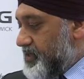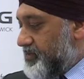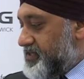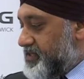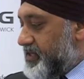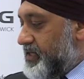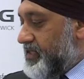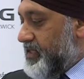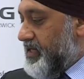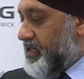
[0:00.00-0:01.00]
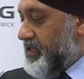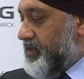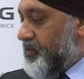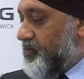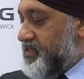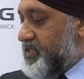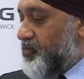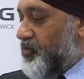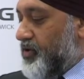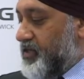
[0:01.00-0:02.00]
But certainly there will be seeing
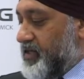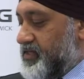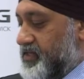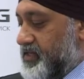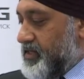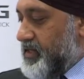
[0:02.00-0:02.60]
more of these.